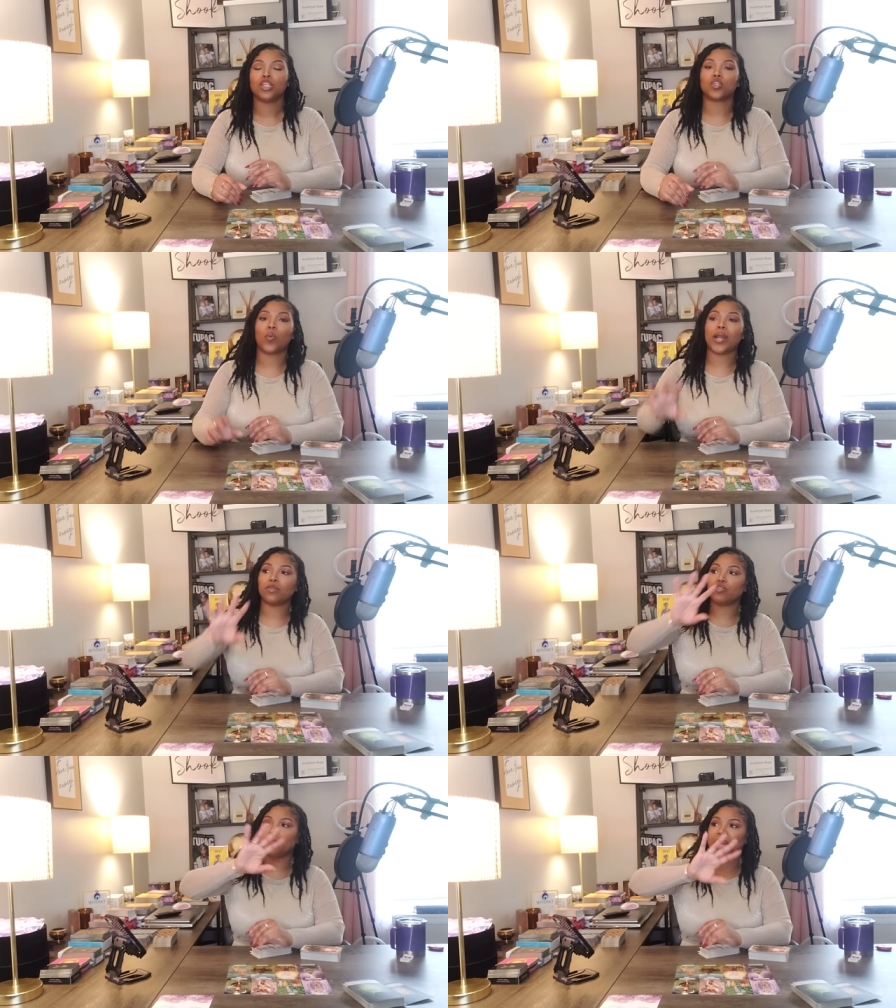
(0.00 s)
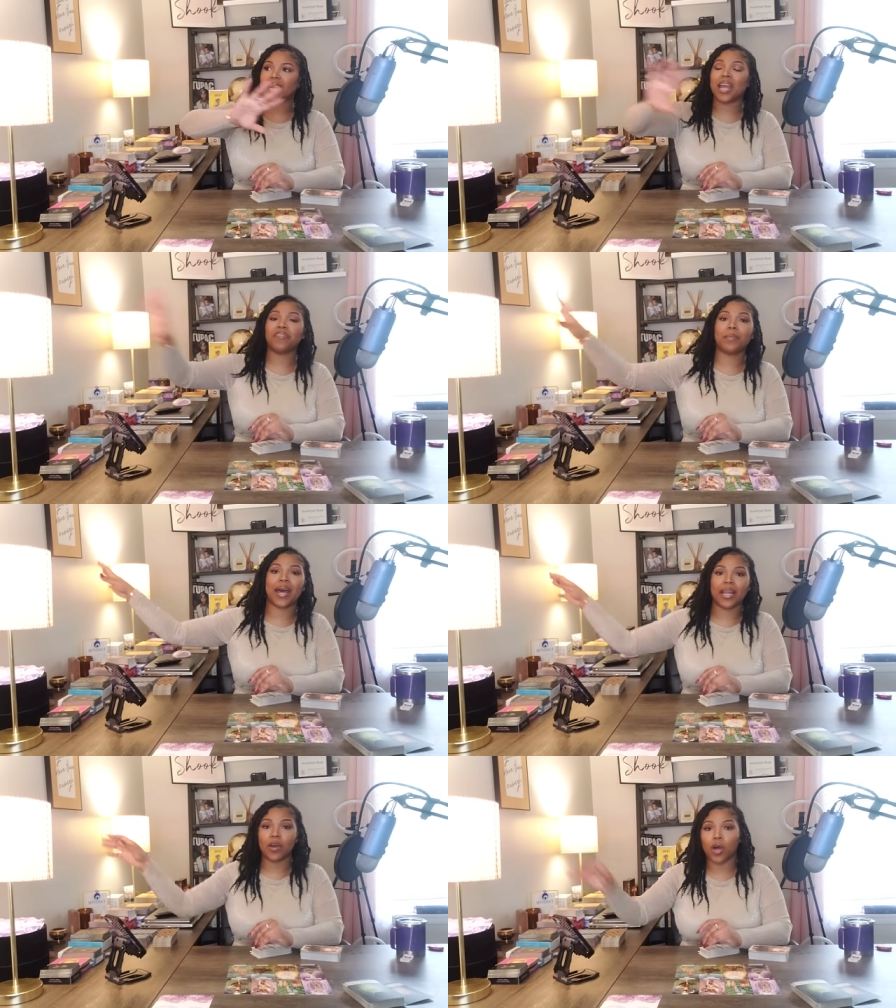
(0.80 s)
So why don't you make
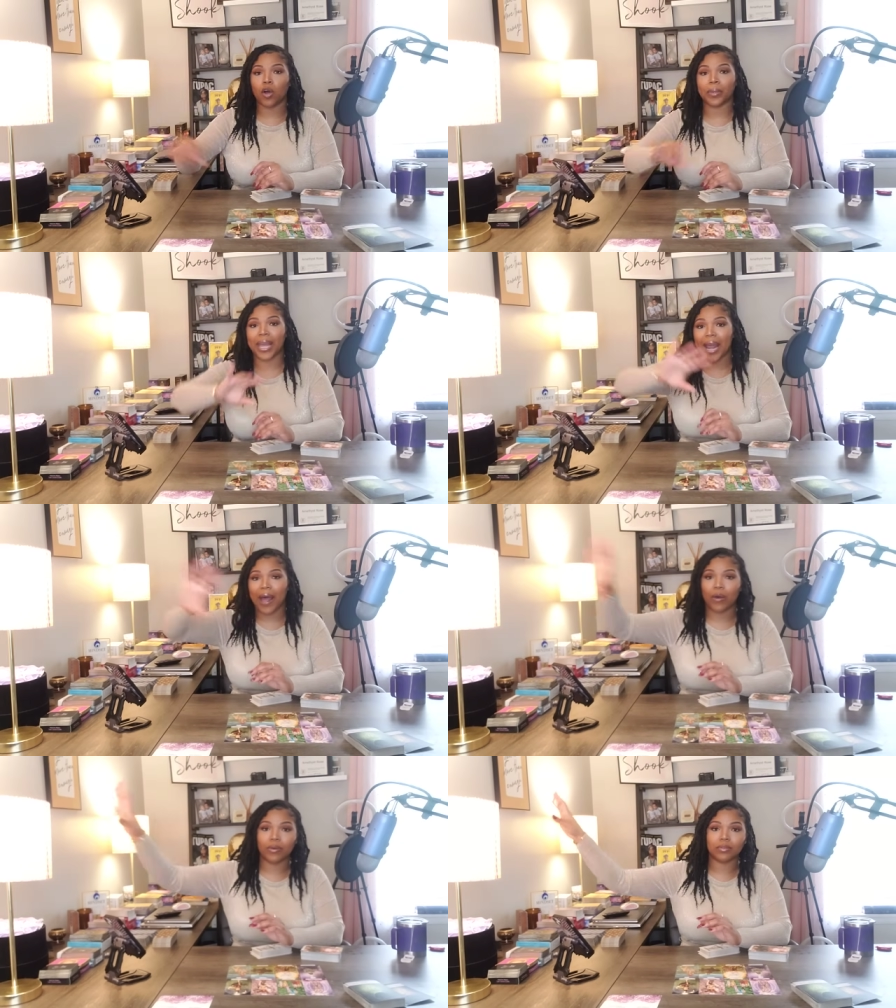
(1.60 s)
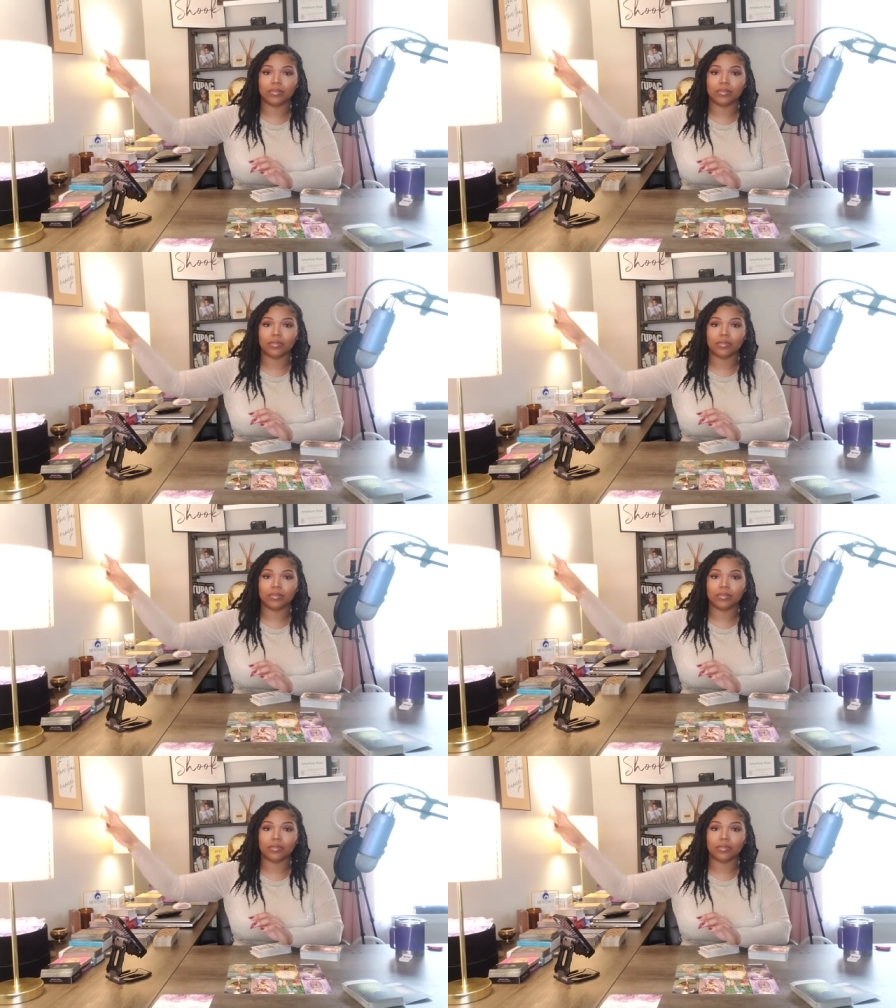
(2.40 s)
everybody go home? Get out.